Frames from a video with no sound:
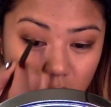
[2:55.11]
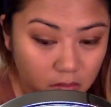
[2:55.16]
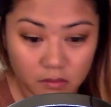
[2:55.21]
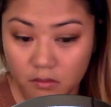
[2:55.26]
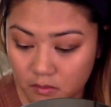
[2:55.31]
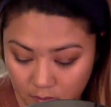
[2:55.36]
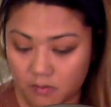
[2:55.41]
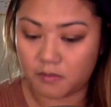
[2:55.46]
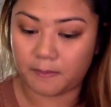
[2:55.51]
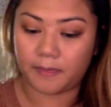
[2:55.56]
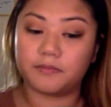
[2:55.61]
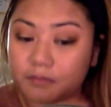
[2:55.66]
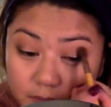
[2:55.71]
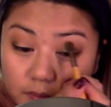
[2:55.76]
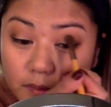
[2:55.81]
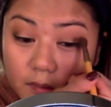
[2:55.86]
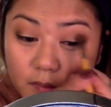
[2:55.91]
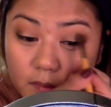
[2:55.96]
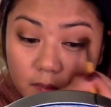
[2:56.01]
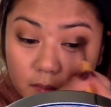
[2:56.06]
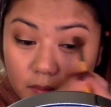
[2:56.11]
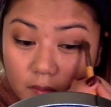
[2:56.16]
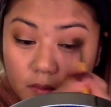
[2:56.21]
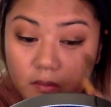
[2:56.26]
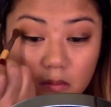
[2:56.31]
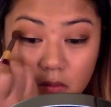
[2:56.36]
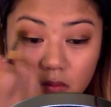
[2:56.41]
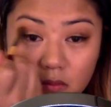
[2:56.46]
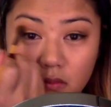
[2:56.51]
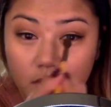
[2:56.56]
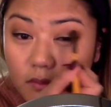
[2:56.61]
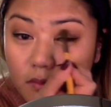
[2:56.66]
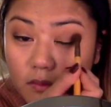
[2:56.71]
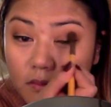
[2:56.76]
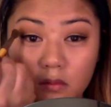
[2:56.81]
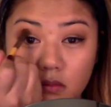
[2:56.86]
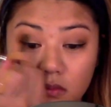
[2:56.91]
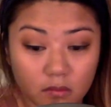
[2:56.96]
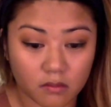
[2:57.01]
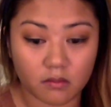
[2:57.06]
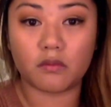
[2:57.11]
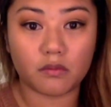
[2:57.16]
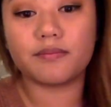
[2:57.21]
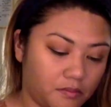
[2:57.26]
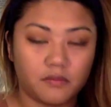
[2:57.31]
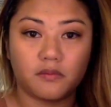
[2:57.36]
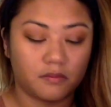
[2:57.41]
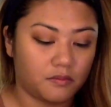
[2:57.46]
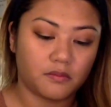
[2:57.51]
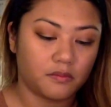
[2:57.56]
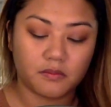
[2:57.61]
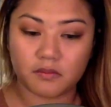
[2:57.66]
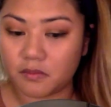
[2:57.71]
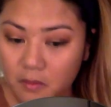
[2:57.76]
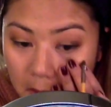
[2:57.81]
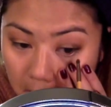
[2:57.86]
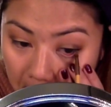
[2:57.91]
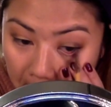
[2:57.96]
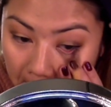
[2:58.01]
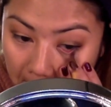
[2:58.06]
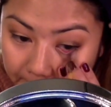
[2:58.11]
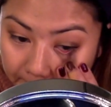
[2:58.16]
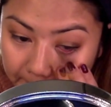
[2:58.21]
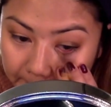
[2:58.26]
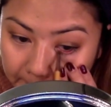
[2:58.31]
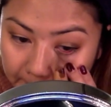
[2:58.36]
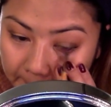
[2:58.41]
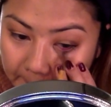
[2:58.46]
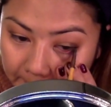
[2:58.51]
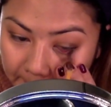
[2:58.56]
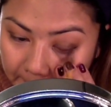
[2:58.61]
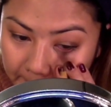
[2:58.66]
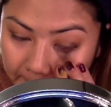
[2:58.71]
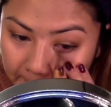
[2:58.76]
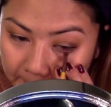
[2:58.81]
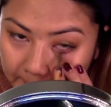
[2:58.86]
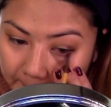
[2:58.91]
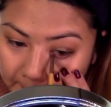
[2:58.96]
So I'm just deepening the outer corners just a little bit more with bronzite.